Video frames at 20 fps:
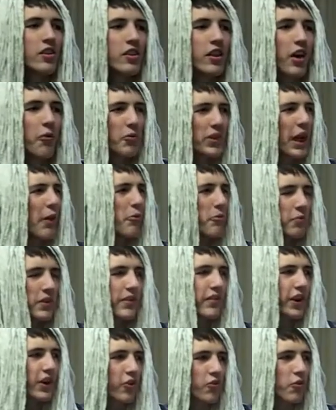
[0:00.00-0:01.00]
That, that would be
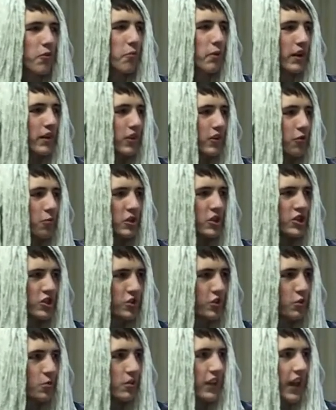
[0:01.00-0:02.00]
very rebellious. We should
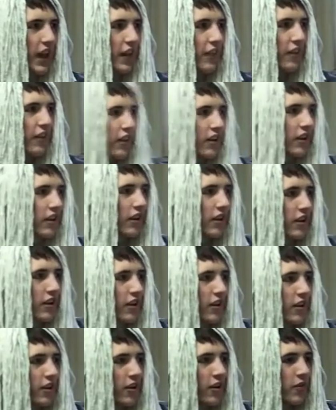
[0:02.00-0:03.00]
do that. I think we should